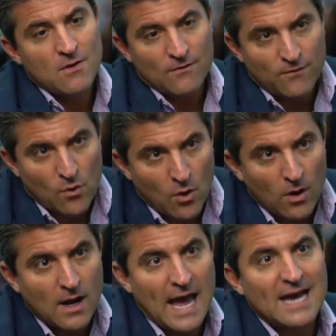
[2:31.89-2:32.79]
for
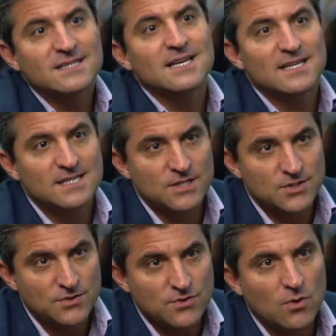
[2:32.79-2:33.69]
access
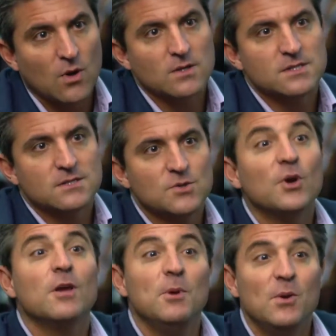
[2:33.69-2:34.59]
into doors, so
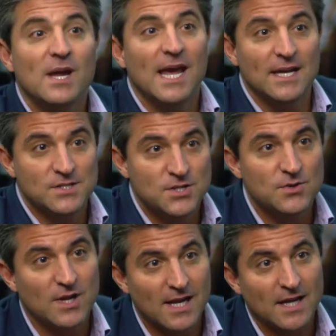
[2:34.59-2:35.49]
it communicates to
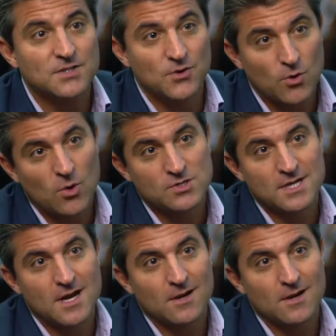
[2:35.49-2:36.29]
connected doors now.